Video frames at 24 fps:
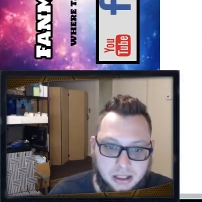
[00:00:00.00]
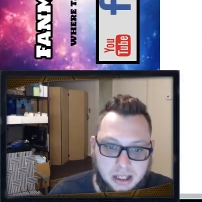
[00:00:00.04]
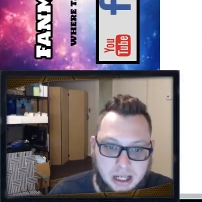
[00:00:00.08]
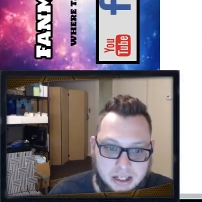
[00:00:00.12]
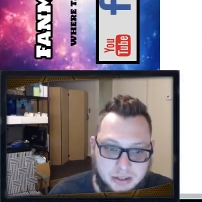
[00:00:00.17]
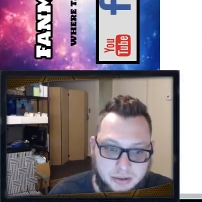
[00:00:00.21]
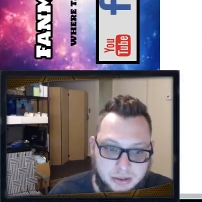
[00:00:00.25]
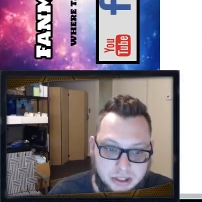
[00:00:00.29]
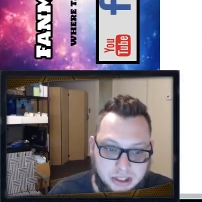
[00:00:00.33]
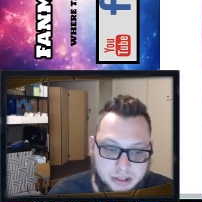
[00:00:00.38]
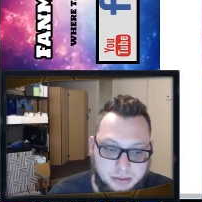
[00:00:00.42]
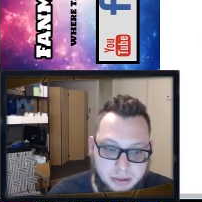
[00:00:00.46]
As
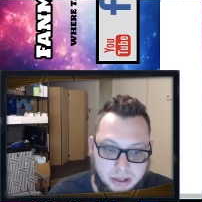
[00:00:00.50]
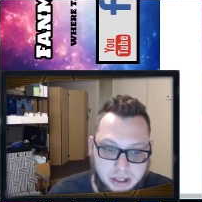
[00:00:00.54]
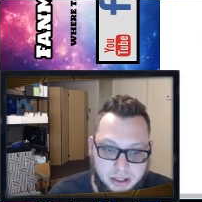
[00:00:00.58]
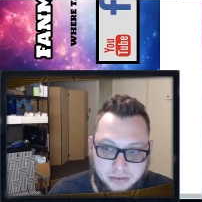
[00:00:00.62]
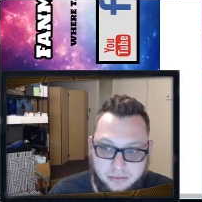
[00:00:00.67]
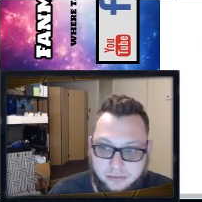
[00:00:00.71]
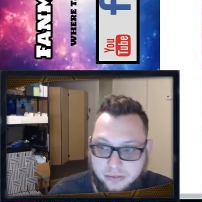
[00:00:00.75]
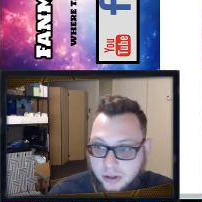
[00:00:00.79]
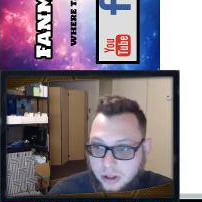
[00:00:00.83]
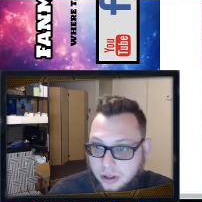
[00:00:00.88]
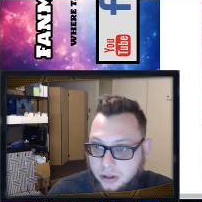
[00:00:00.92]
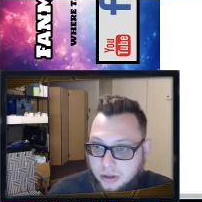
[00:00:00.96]
we speak
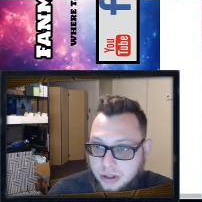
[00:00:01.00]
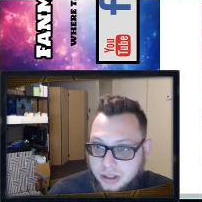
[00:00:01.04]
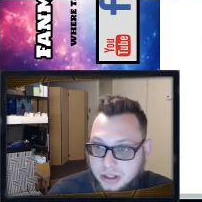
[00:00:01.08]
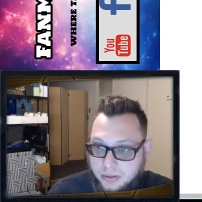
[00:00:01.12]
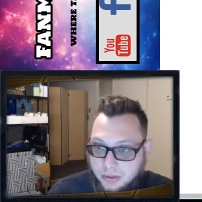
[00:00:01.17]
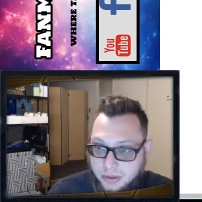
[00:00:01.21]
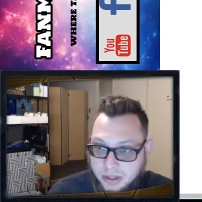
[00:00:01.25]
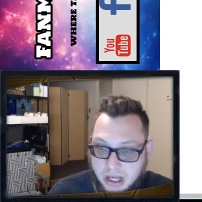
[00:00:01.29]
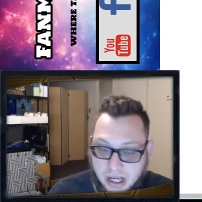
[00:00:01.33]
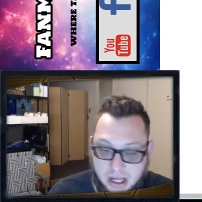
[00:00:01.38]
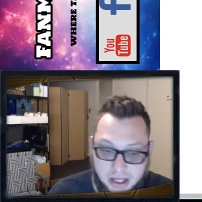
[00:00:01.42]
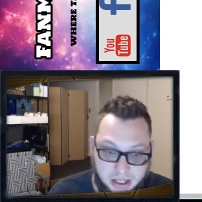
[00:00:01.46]
Infernoids, we
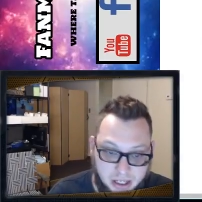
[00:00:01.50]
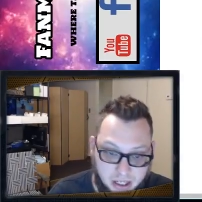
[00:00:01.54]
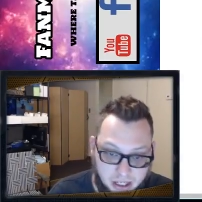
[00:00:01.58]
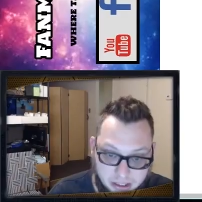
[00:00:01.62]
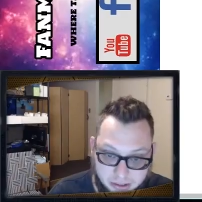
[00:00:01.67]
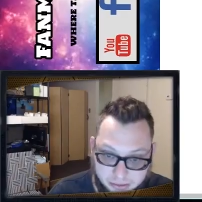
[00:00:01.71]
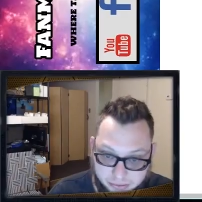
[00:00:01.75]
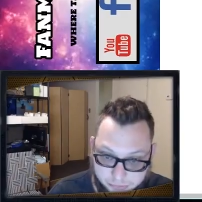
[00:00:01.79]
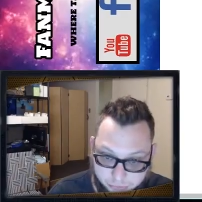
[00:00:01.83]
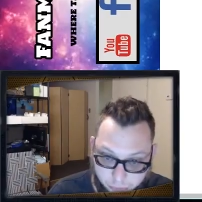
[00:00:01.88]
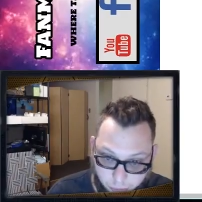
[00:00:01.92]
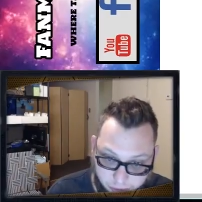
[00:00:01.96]
got
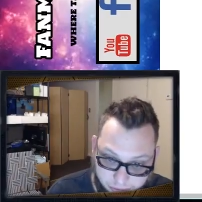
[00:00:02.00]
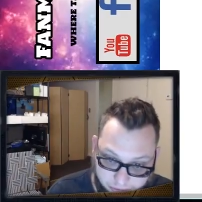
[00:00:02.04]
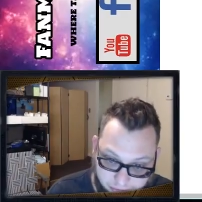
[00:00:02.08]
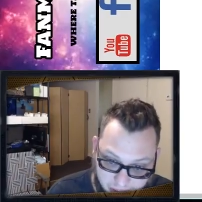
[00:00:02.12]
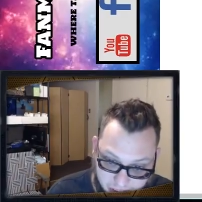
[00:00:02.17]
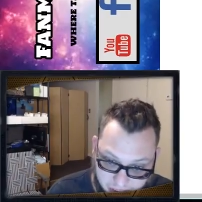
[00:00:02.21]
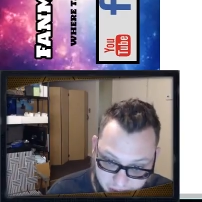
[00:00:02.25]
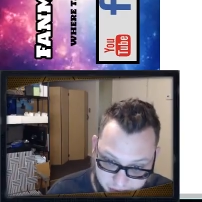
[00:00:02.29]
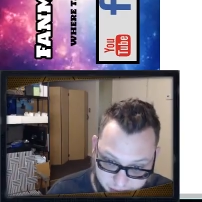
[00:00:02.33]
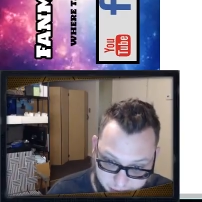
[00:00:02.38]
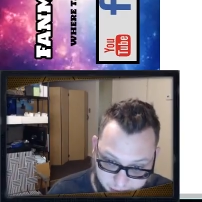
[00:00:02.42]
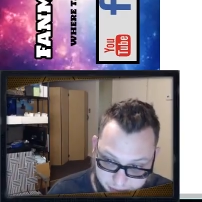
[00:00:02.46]
Void
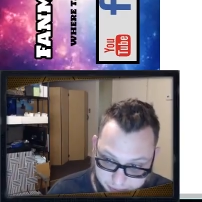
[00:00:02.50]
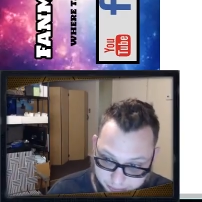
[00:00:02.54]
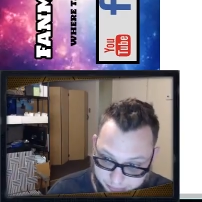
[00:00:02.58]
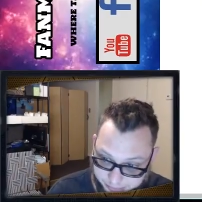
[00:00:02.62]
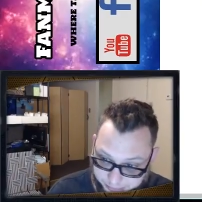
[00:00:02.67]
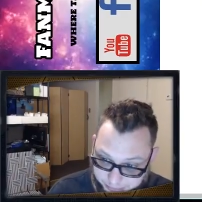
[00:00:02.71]
Banishment